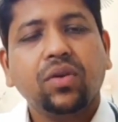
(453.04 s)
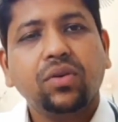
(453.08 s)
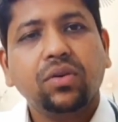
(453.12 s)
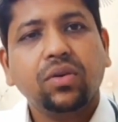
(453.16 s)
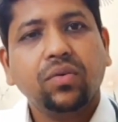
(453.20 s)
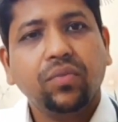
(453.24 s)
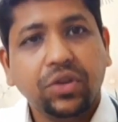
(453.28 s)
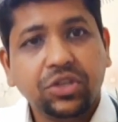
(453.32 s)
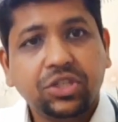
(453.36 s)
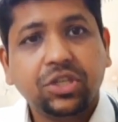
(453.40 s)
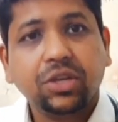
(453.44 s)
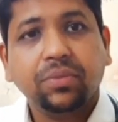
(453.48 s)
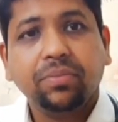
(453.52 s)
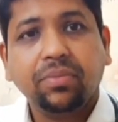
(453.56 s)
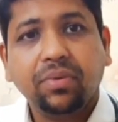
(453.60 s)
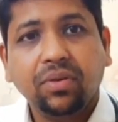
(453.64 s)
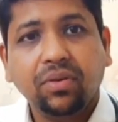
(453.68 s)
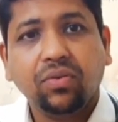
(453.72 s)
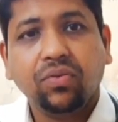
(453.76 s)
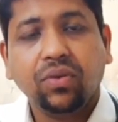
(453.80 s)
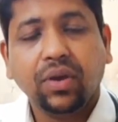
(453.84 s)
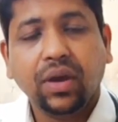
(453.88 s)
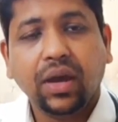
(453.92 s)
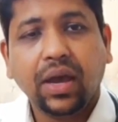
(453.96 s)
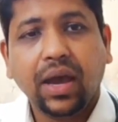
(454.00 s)

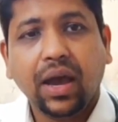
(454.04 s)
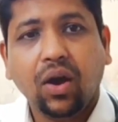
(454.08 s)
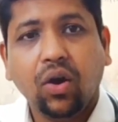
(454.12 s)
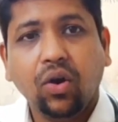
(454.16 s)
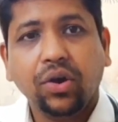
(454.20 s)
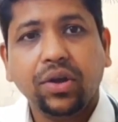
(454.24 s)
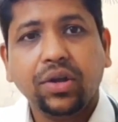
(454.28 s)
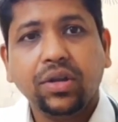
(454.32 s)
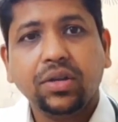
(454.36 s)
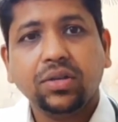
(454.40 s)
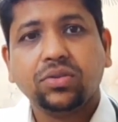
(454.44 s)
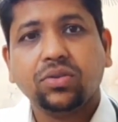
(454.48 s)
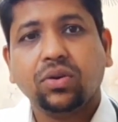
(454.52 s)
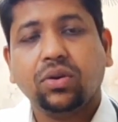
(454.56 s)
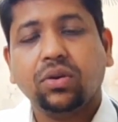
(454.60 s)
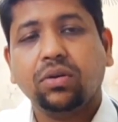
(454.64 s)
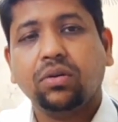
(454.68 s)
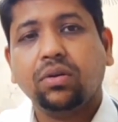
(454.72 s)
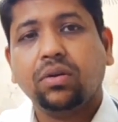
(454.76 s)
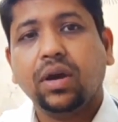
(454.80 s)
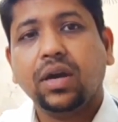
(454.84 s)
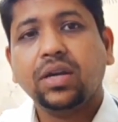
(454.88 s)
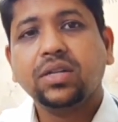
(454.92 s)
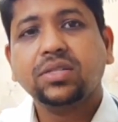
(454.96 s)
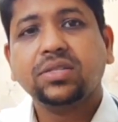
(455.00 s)
vegetable oils
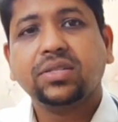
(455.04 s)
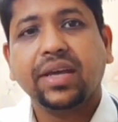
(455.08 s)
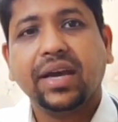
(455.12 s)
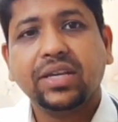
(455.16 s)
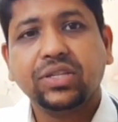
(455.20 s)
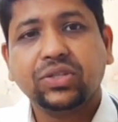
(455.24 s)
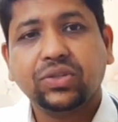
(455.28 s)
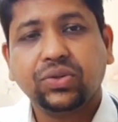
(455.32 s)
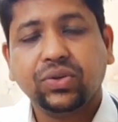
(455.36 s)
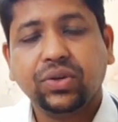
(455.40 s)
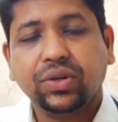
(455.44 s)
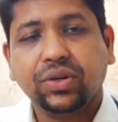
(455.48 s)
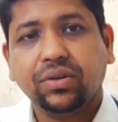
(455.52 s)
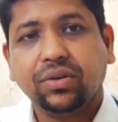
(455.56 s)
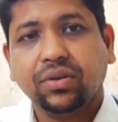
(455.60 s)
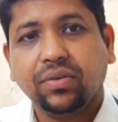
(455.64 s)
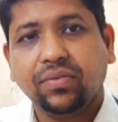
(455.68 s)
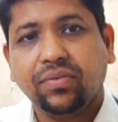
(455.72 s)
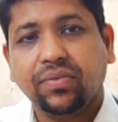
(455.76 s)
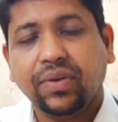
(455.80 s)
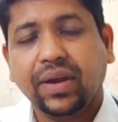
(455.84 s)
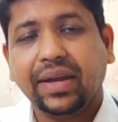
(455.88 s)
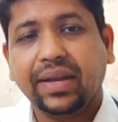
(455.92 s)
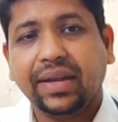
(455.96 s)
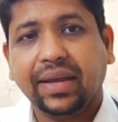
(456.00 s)
are unsaturated
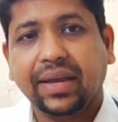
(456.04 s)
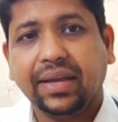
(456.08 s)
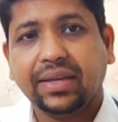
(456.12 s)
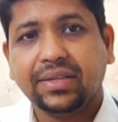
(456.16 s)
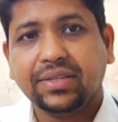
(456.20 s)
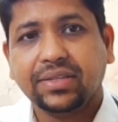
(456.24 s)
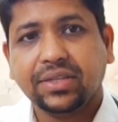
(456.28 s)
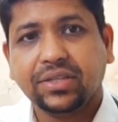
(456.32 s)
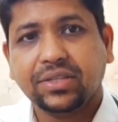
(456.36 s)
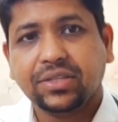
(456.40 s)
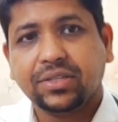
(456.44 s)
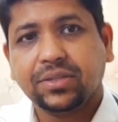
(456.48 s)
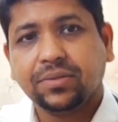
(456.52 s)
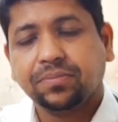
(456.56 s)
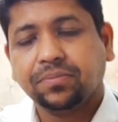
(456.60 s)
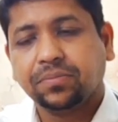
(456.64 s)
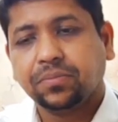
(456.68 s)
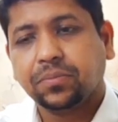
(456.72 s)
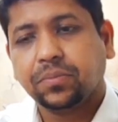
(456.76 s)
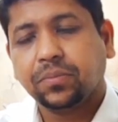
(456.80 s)
fatty acids.